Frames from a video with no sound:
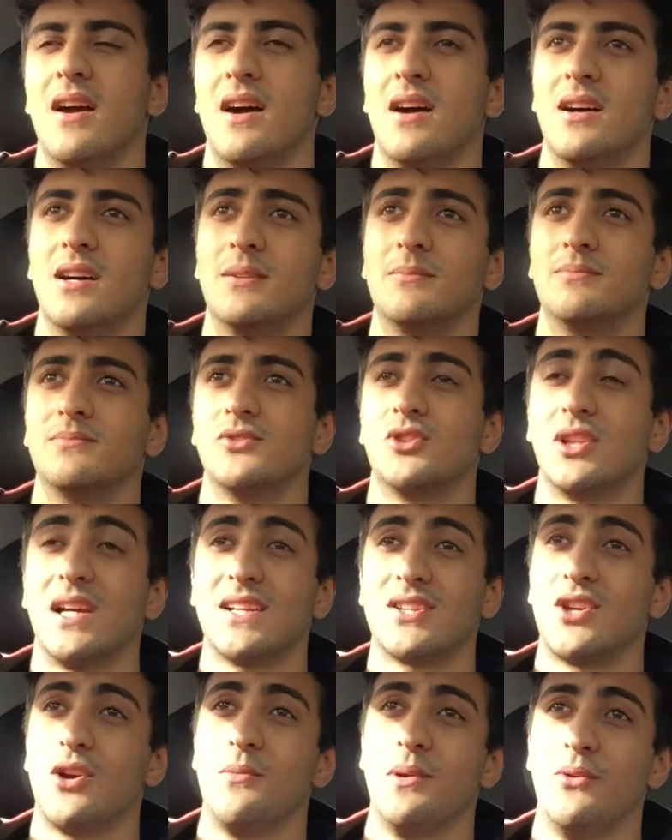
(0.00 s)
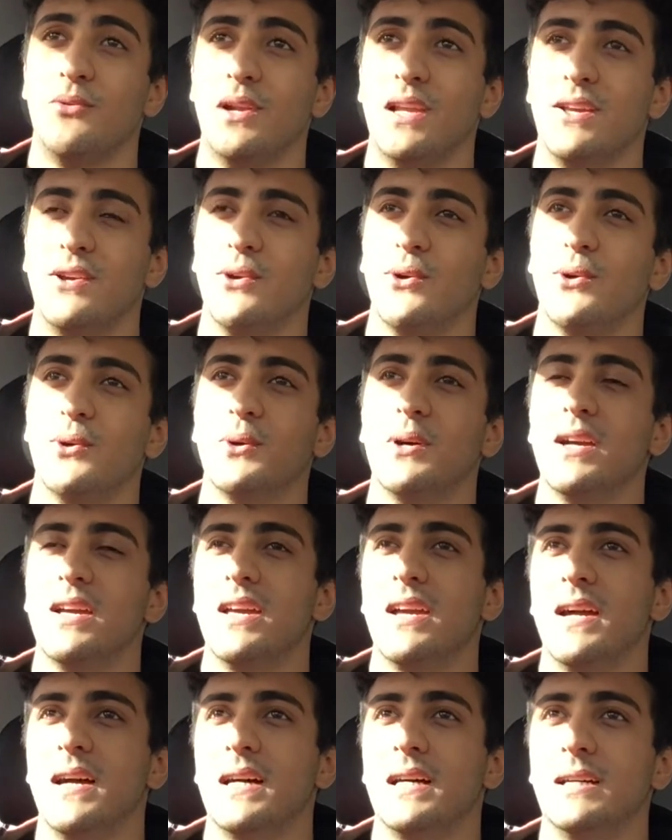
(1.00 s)
Um, so that's gonna be really cool.
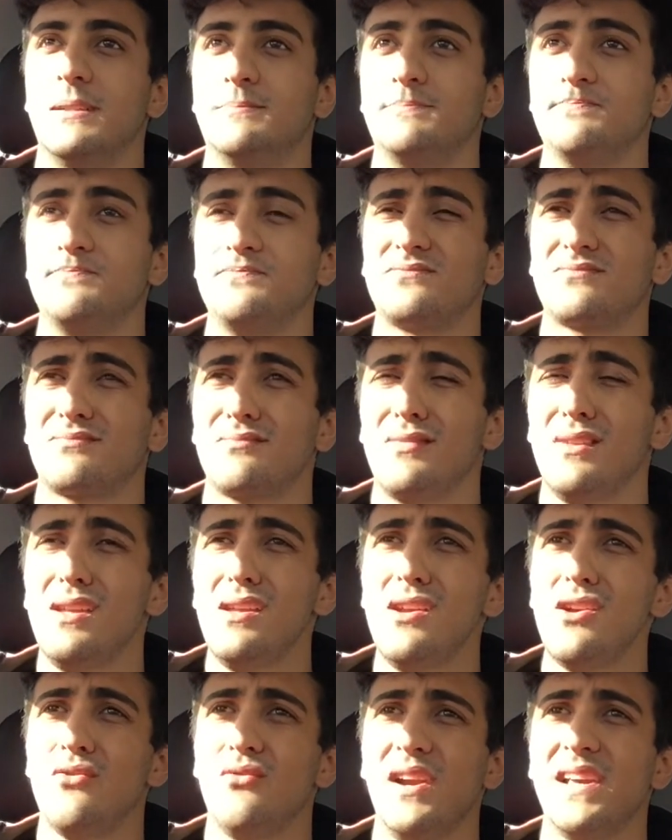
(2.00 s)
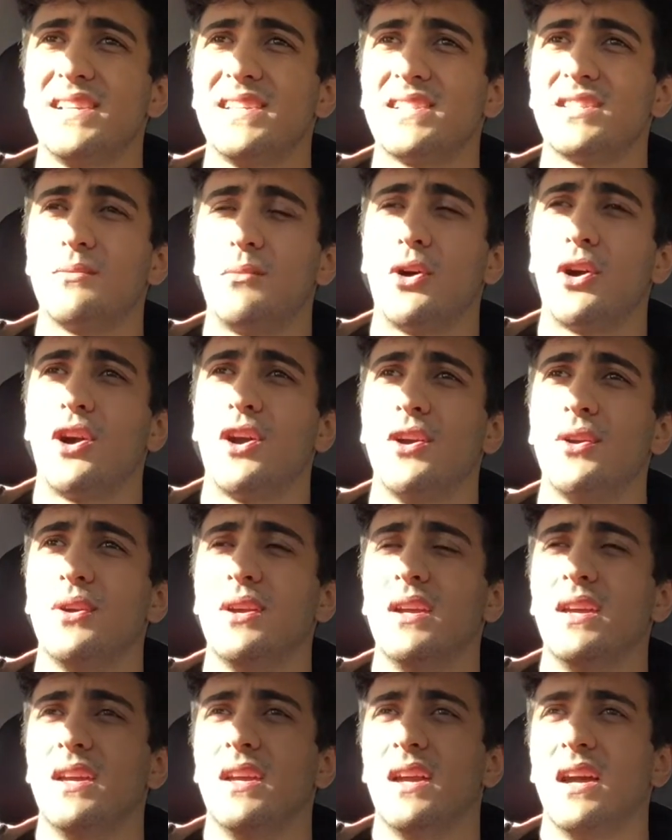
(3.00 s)
Um, races tomorrow
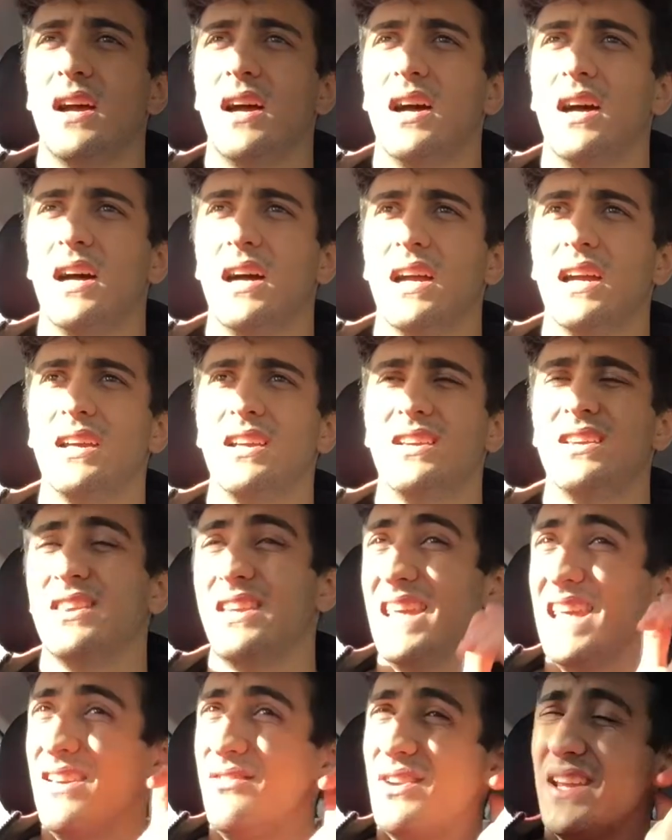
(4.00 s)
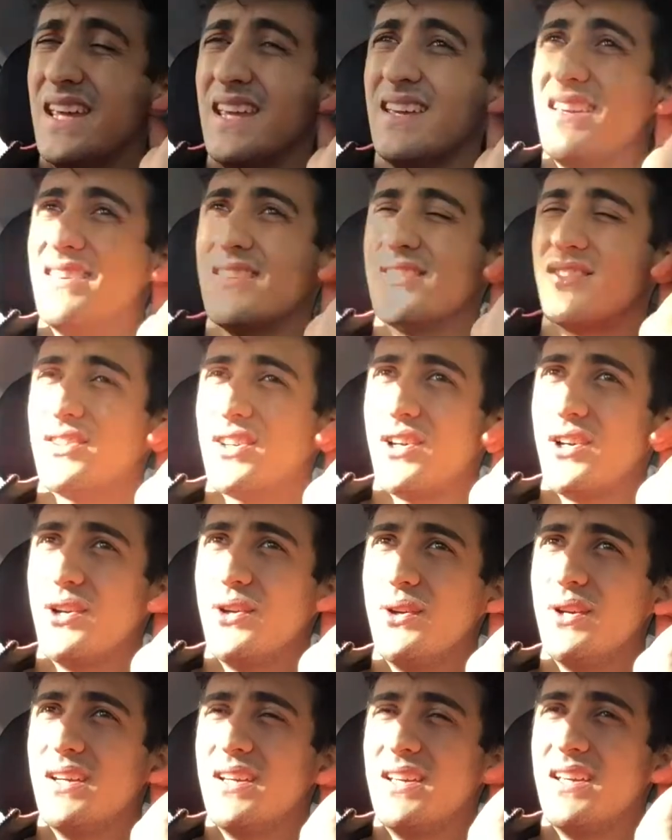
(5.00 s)
uh, in the evening,
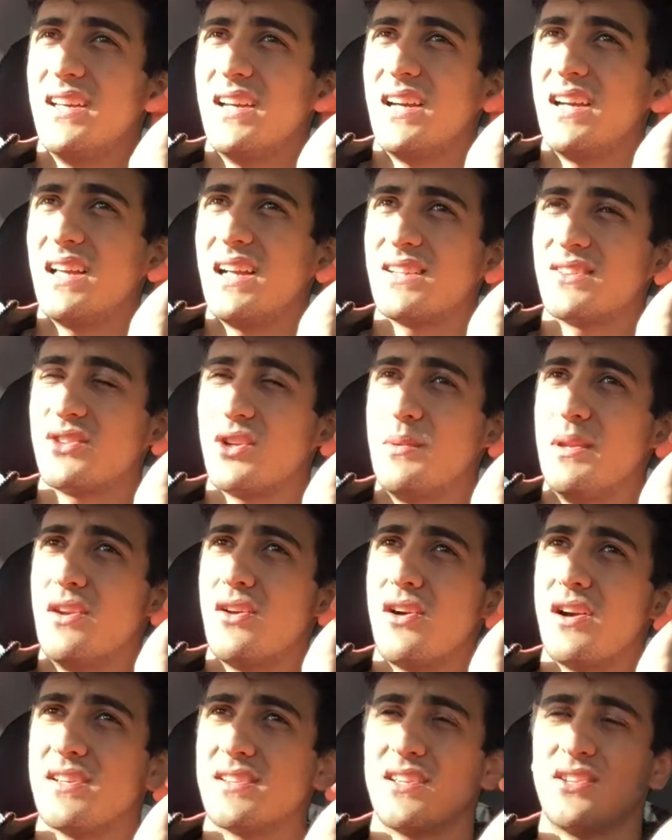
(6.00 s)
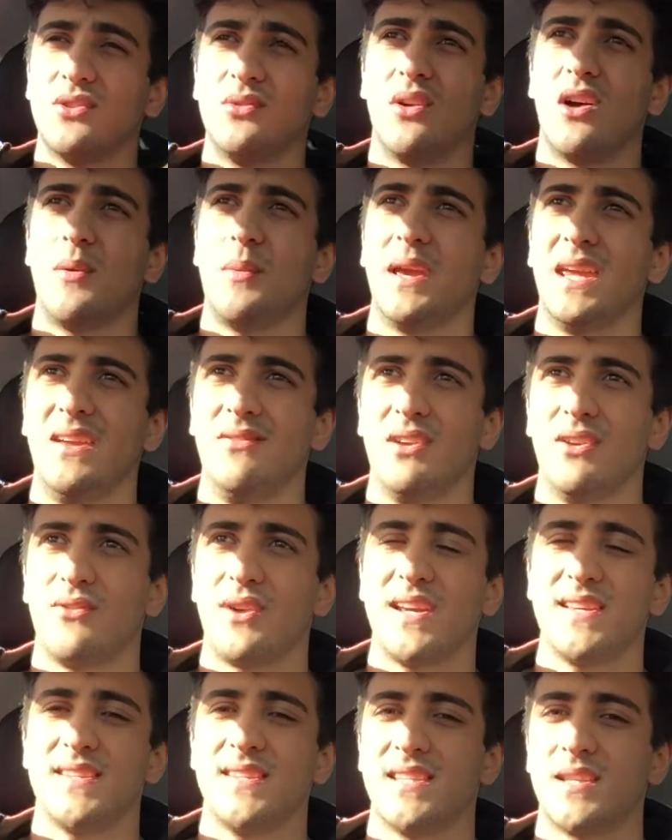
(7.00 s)
so that's gonna be nice. I do like my evening
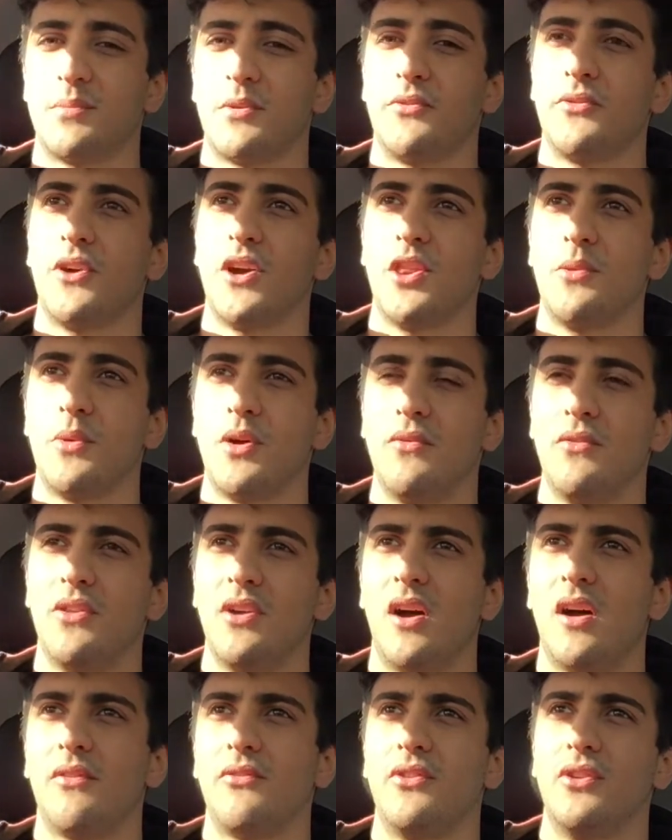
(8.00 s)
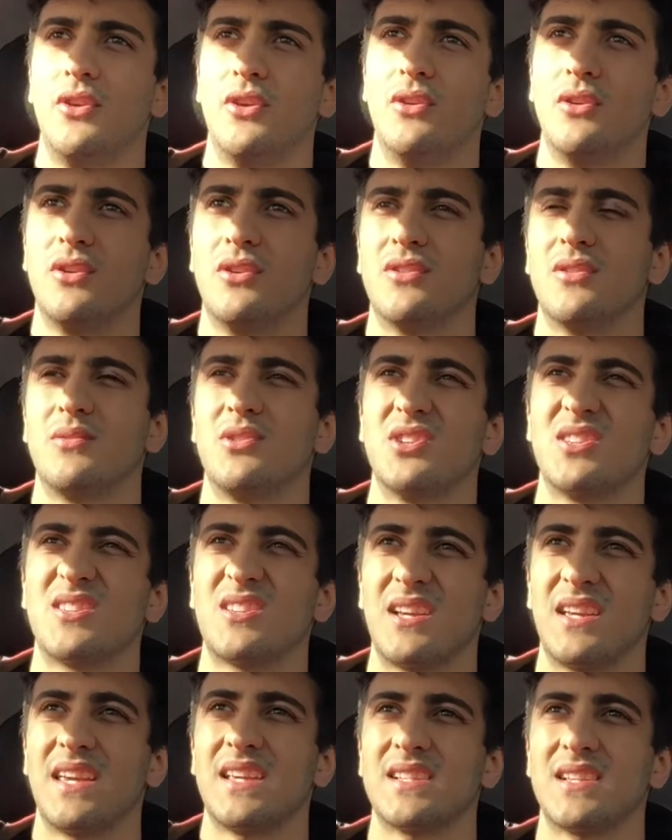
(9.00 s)
races. I prefer them over the afternoon because I
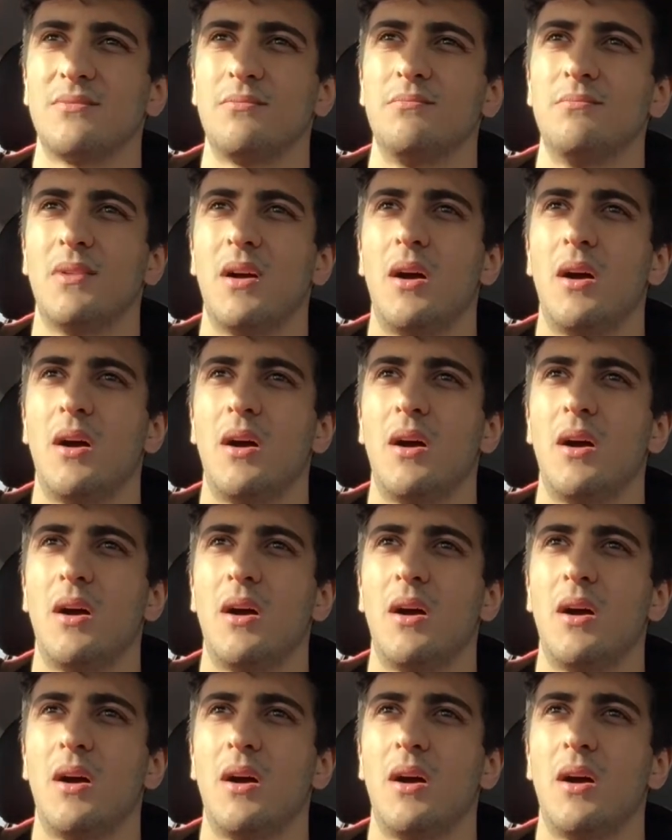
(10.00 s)
just, I guess I've